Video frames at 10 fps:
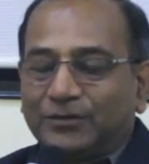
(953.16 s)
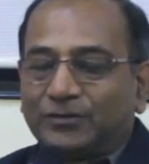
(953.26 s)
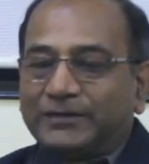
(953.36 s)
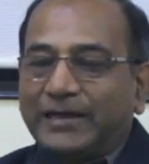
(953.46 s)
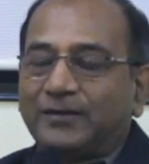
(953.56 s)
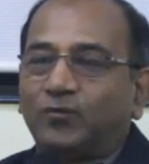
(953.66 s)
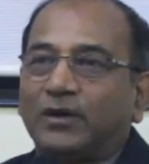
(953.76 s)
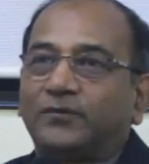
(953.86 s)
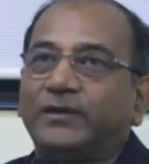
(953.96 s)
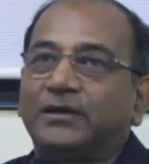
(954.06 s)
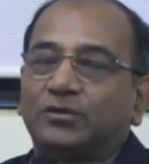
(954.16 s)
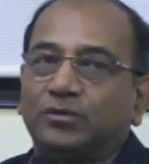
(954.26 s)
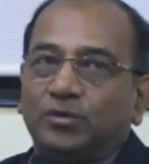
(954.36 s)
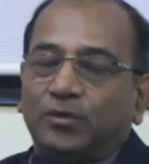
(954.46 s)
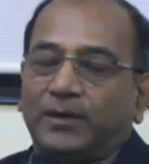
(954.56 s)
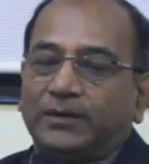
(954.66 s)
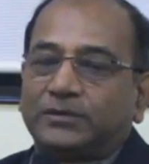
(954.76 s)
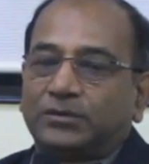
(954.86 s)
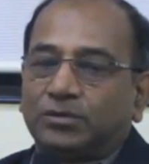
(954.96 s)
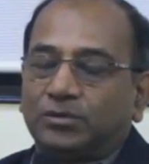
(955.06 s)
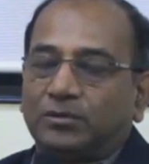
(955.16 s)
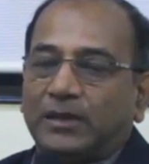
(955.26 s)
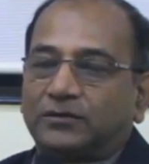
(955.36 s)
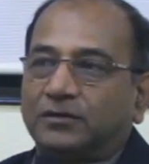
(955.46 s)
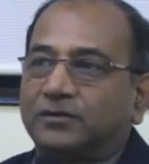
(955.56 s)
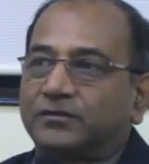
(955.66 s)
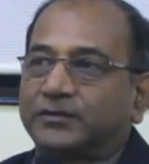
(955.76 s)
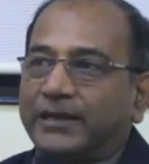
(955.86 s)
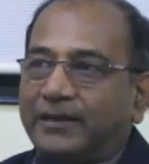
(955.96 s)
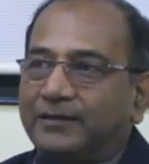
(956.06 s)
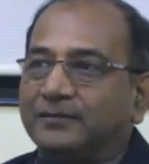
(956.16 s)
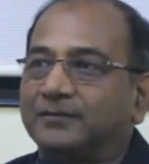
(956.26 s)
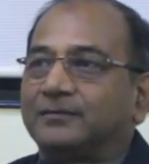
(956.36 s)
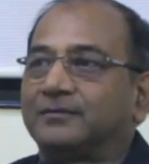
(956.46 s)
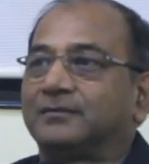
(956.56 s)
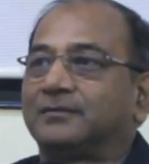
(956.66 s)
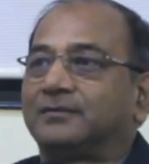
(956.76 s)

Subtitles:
So then what we had to do was to actually train